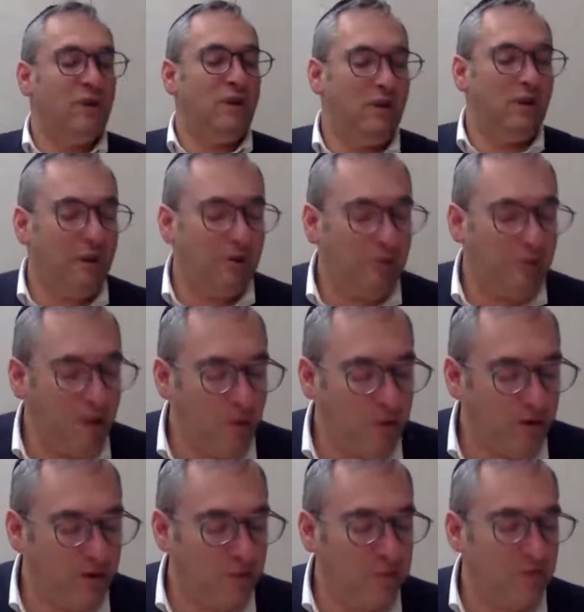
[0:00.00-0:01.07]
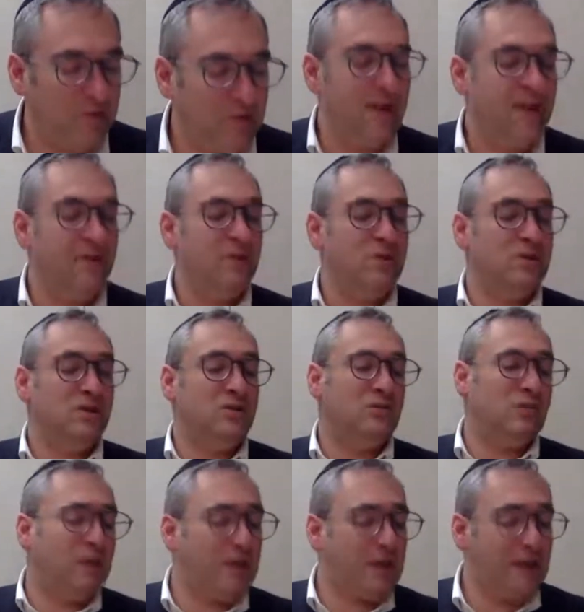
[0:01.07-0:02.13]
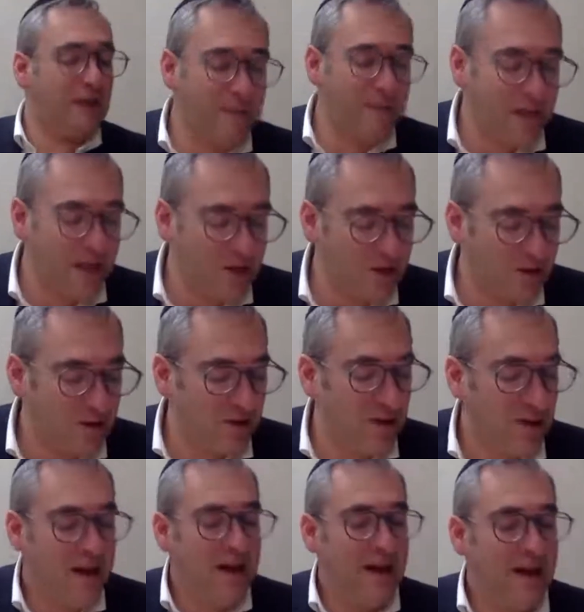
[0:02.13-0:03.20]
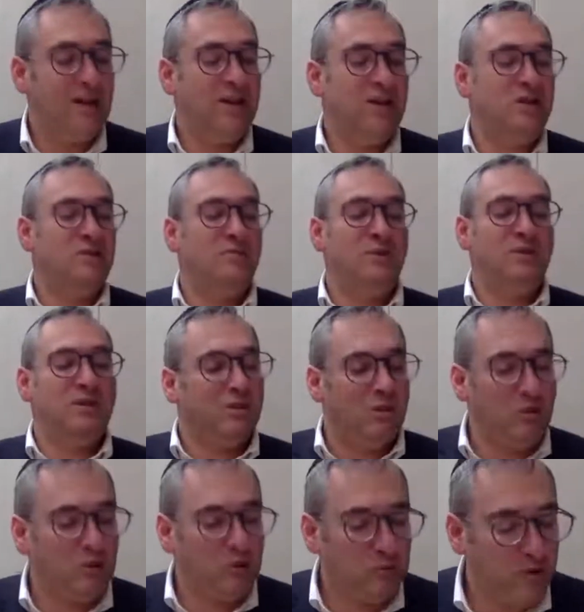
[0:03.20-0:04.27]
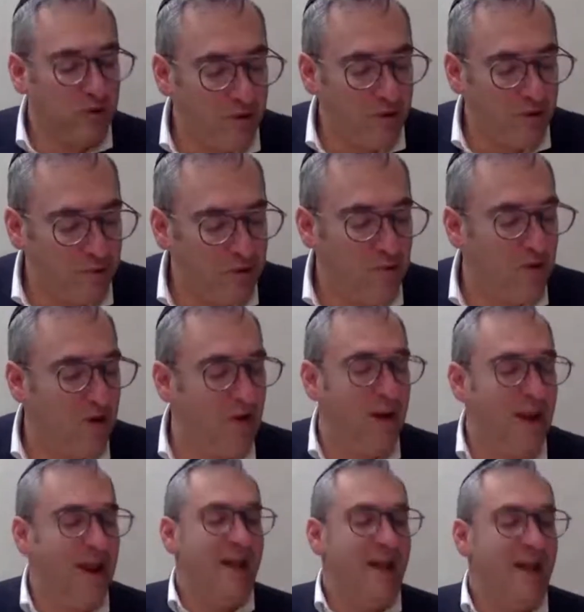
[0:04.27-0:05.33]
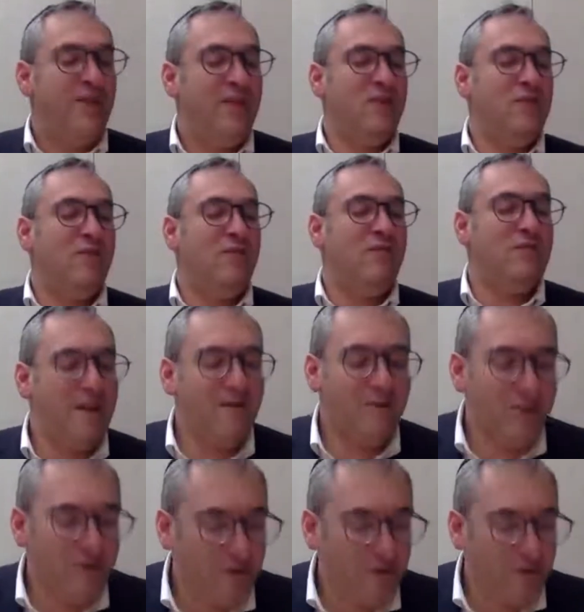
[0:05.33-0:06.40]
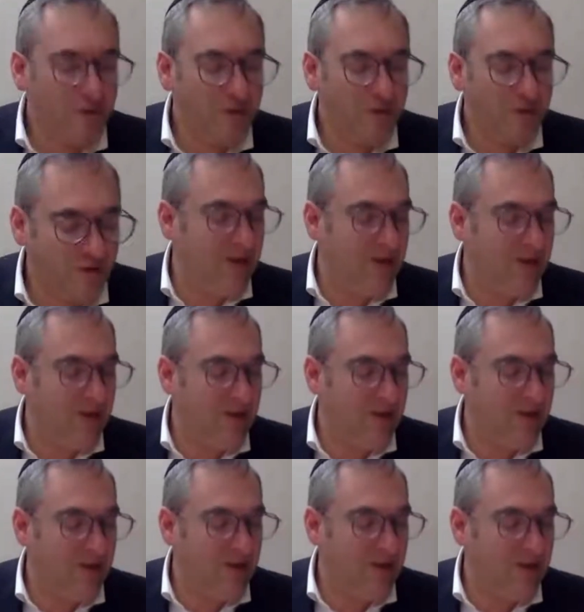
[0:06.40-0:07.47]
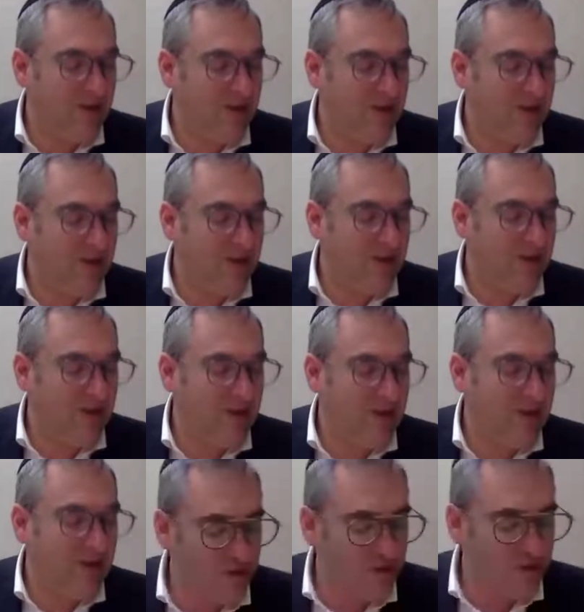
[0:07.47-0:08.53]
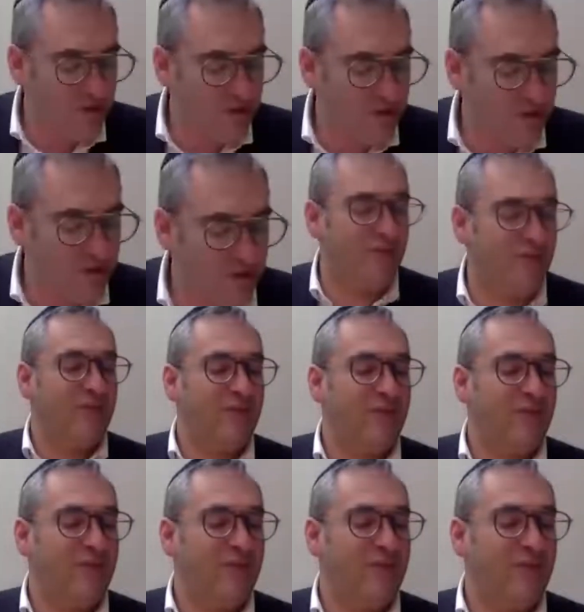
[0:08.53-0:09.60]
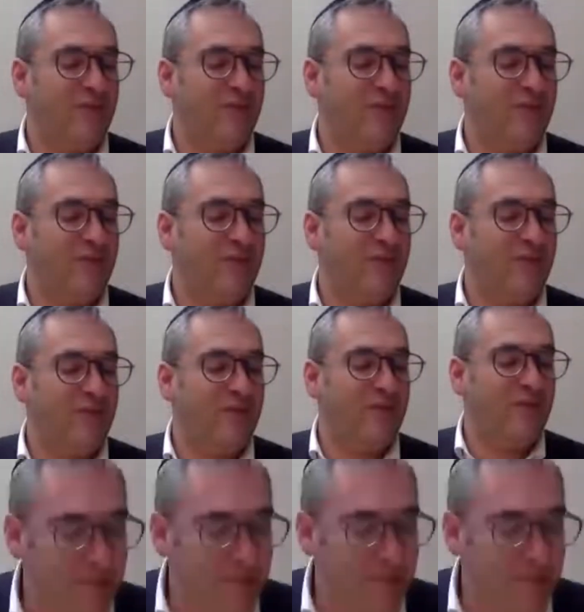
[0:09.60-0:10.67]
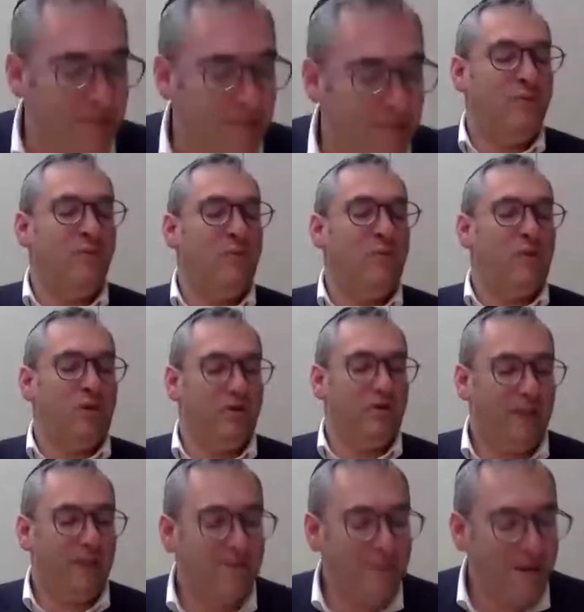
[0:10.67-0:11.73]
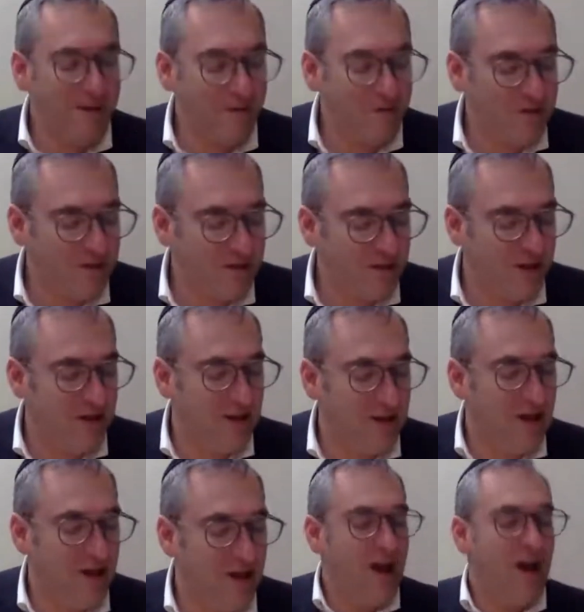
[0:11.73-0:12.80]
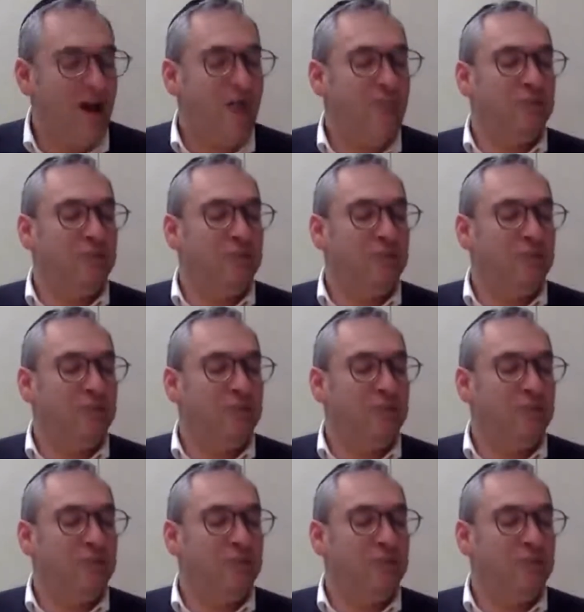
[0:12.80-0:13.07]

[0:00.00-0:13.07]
a locust plague, which is quite common actually in Egypt, but this locust plague will be one that you have never seen. Your fathers and your forefathers from time memorial have never seen